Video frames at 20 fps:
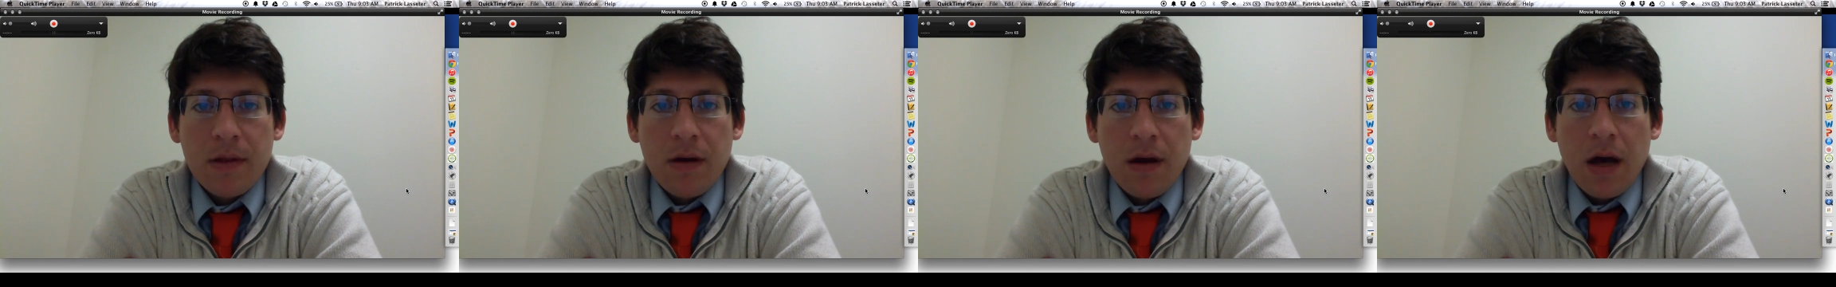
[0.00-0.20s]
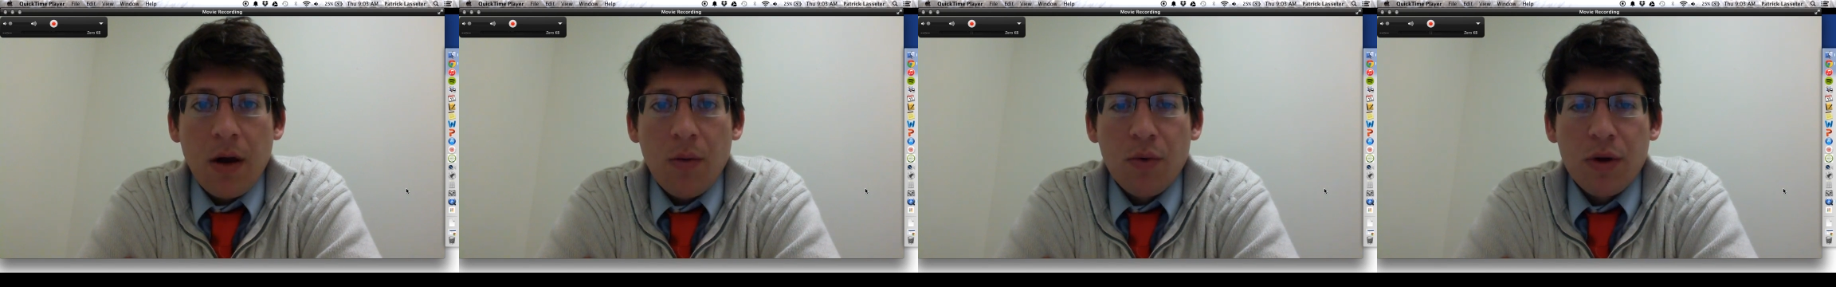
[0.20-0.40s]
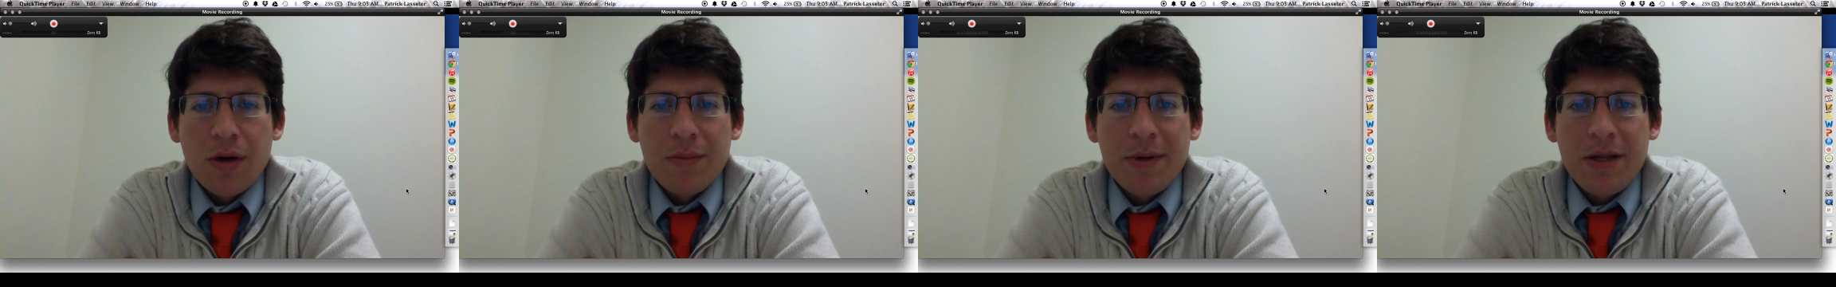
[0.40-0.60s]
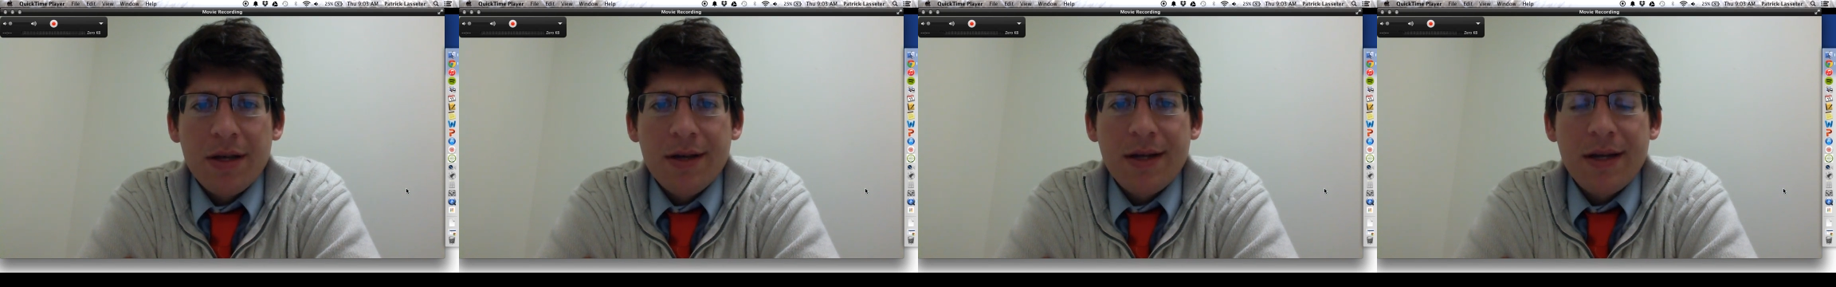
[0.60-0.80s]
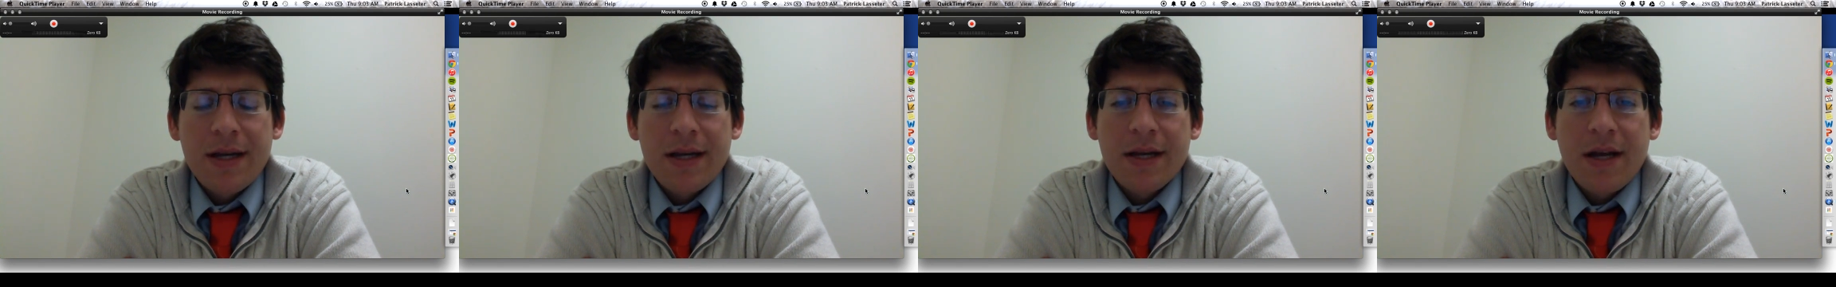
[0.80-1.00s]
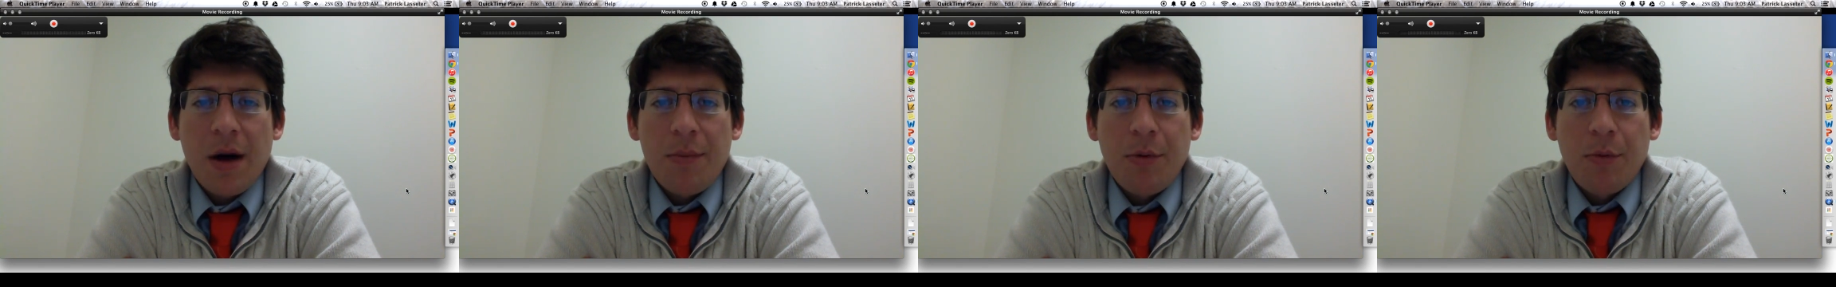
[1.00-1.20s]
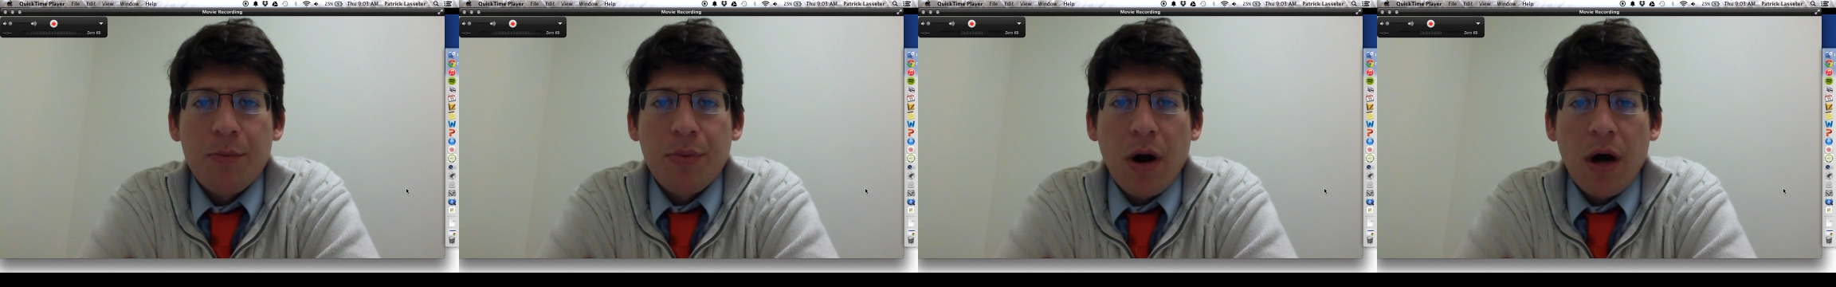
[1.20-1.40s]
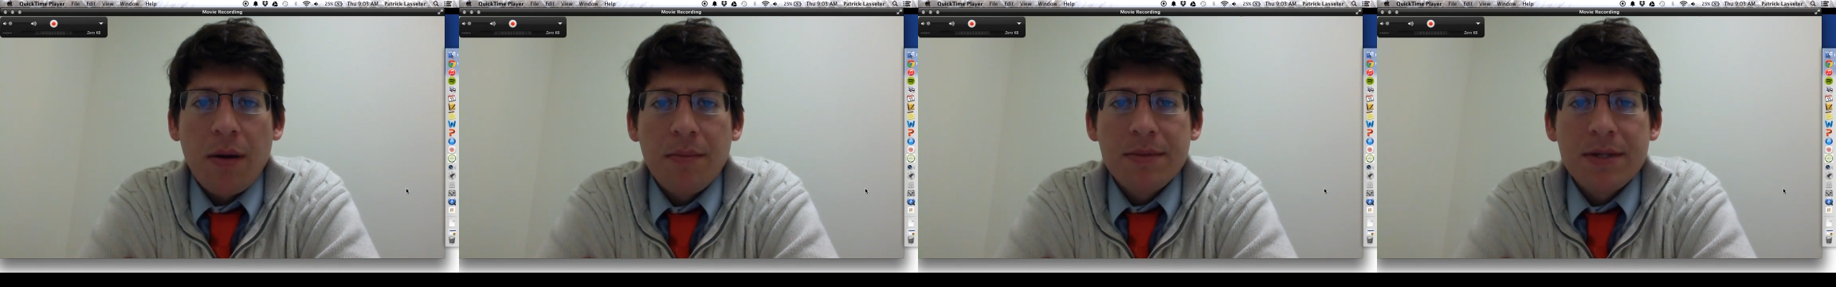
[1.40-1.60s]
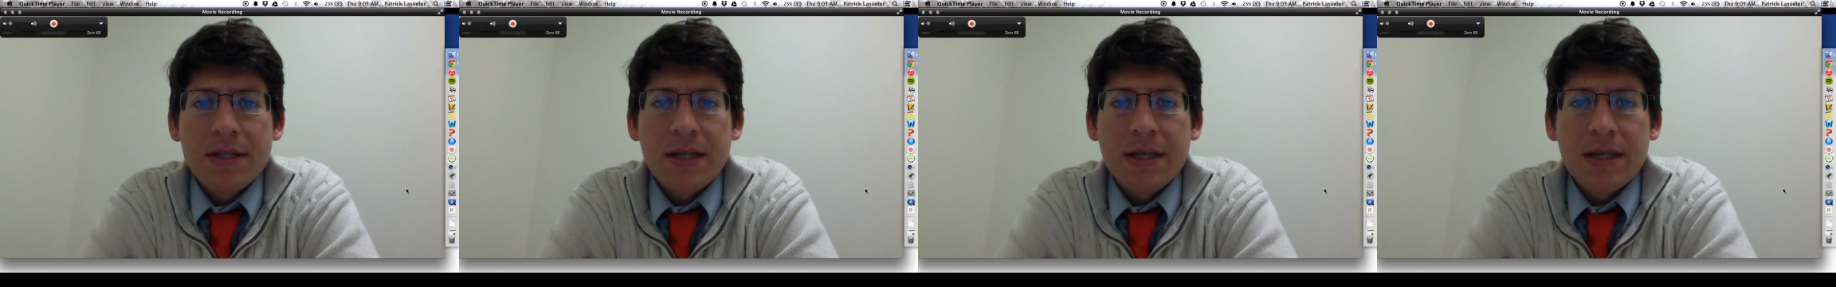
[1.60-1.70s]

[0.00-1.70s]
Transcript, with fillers: Uh, we're going to be looking at a couple prompts